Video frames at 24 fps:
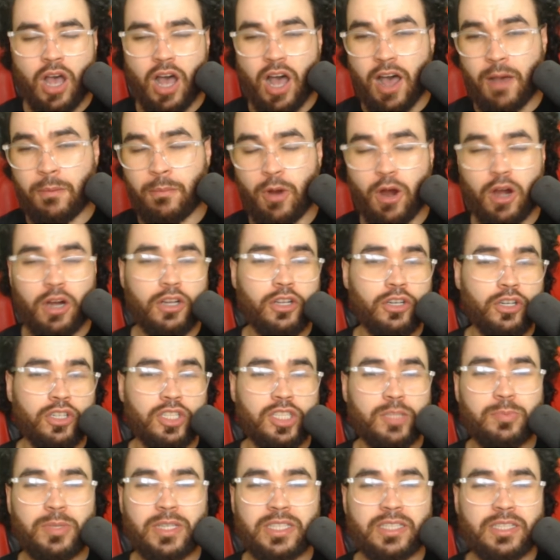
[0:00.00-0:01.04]
Uh,
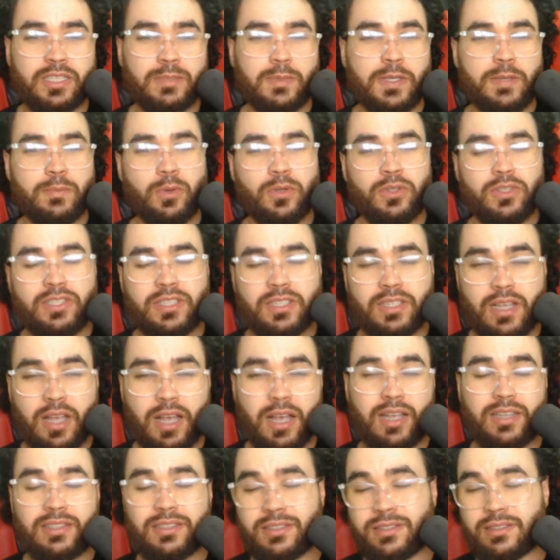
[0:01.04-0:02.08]
marketers, business people,
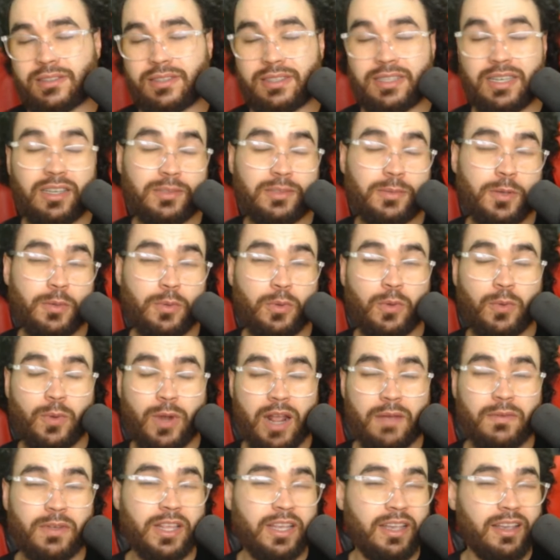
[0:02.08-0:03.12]
uh, salespeople,
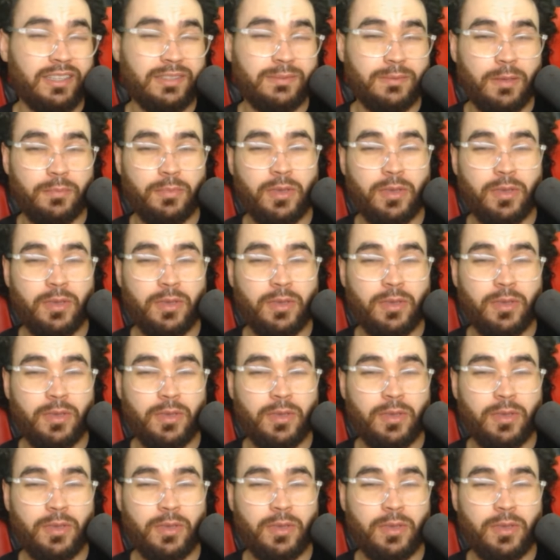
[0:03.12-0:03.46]
whatever the case may